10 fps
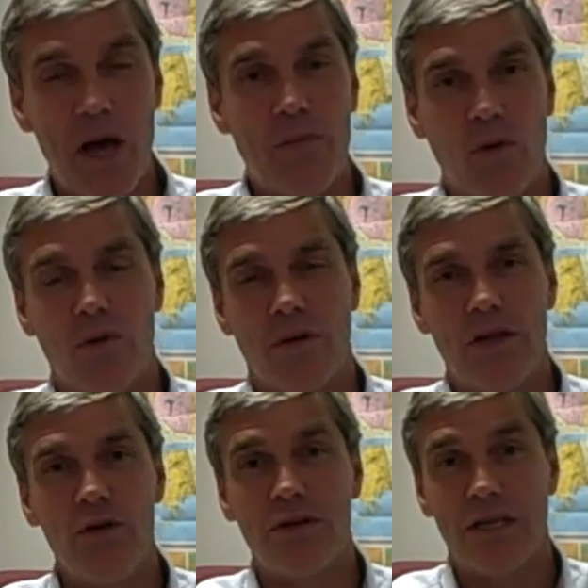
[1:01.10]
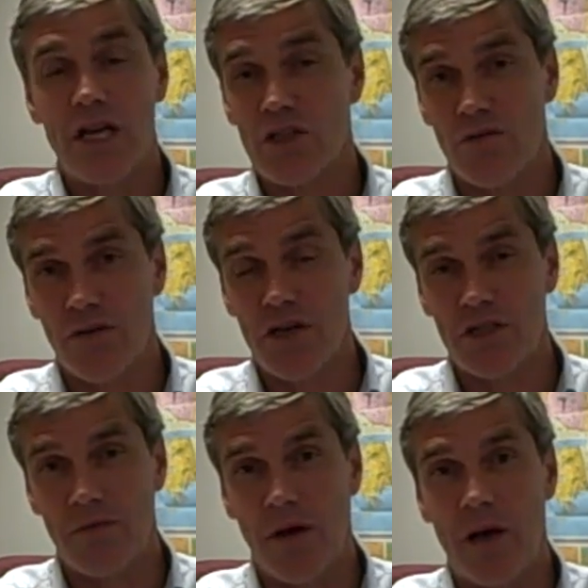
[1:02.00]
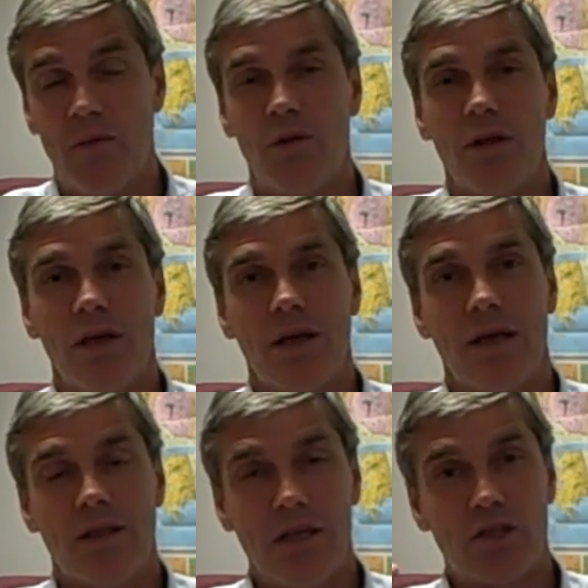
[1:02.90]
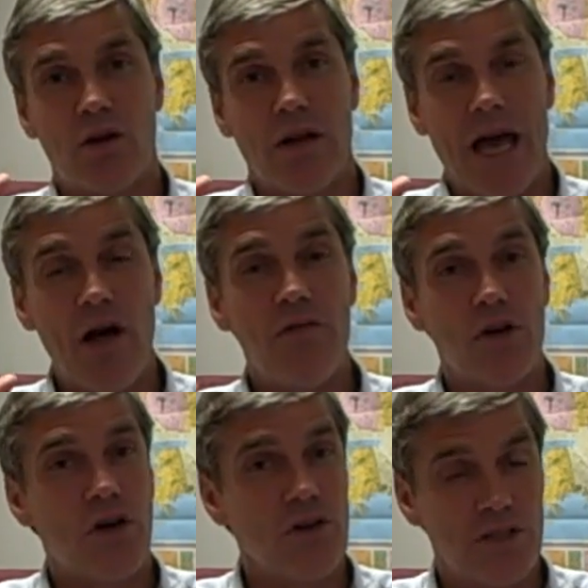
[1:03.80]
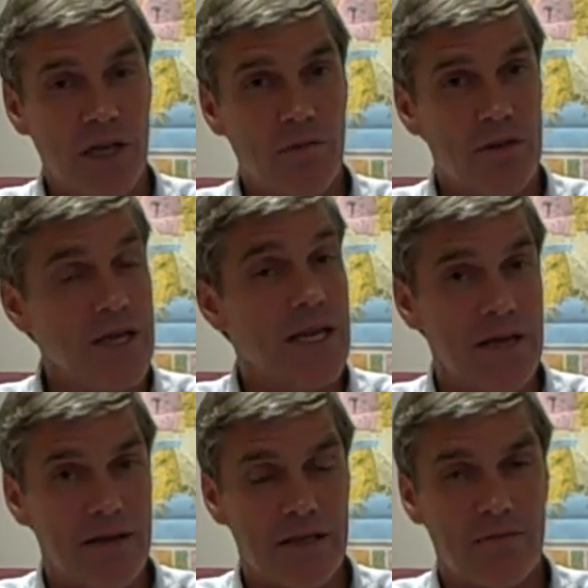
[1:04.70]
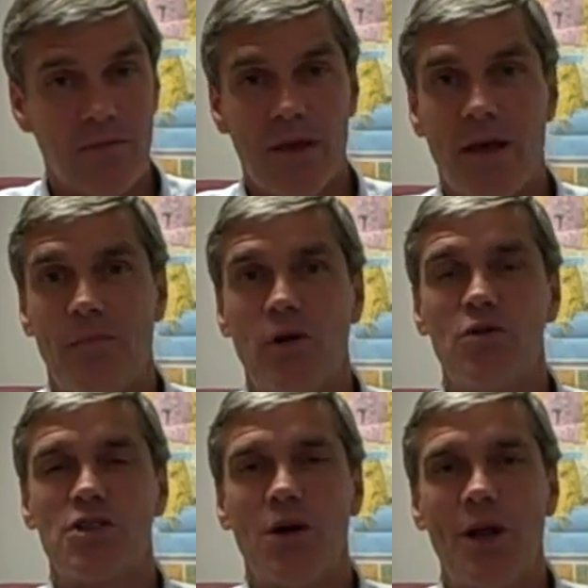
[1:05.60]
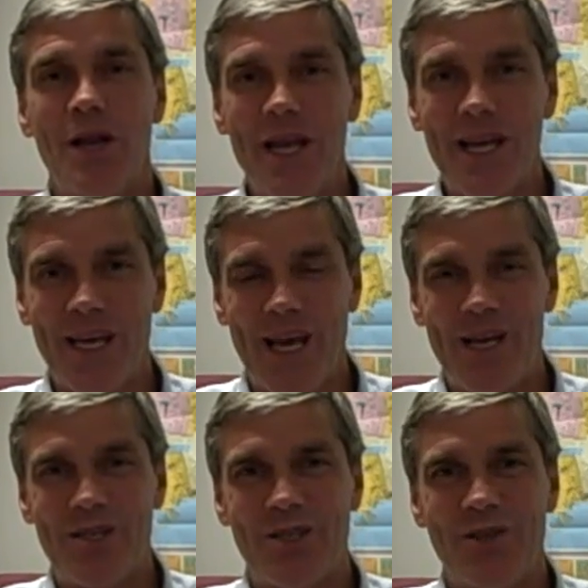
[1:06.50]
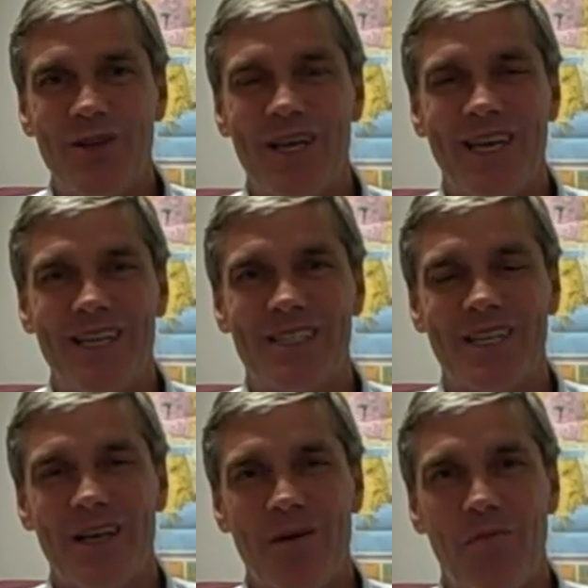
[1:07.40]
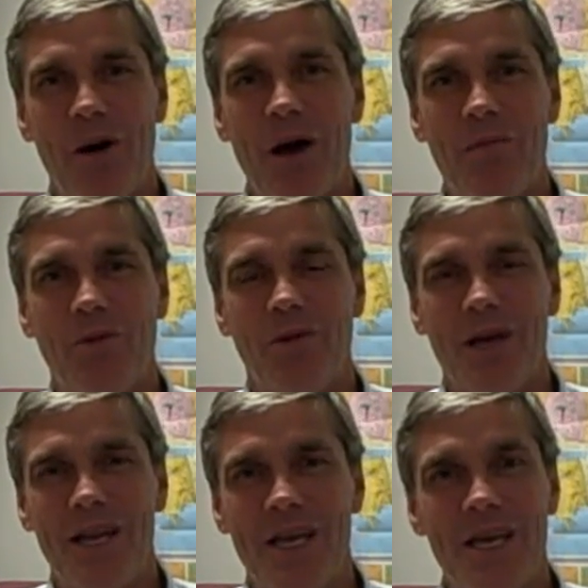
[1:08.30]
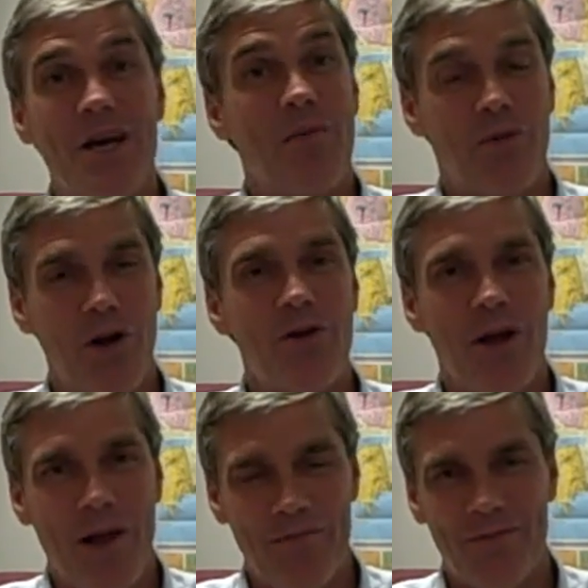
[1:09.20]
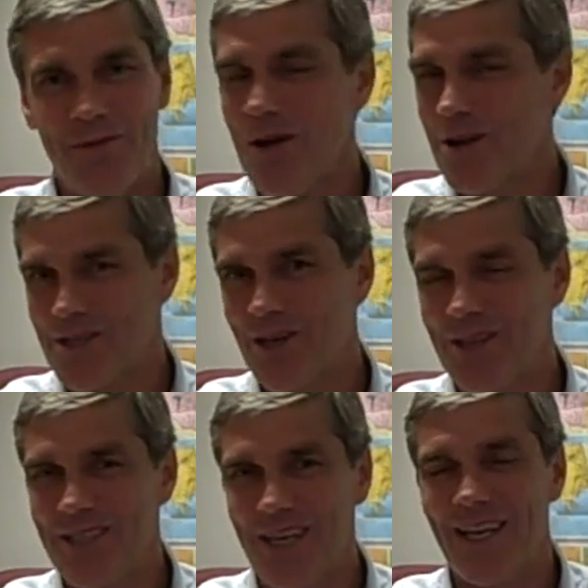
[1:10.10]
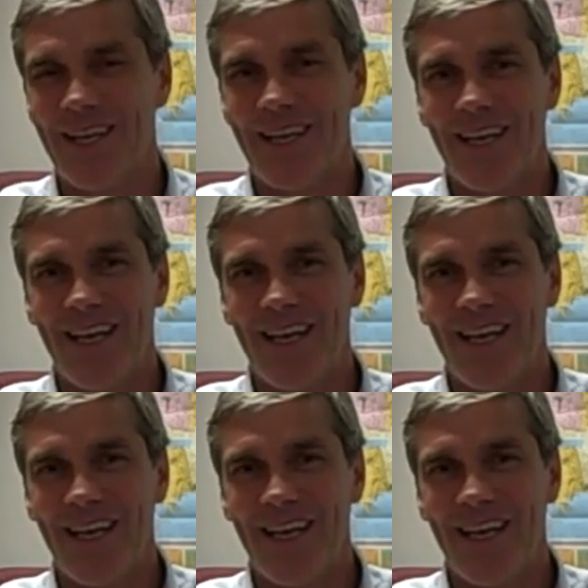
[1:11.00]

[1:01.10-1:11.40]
Bible, a New International Version Bible, that has got Alpha content within it, but also a link into Nikki's Bible in a Year program. Very exciting.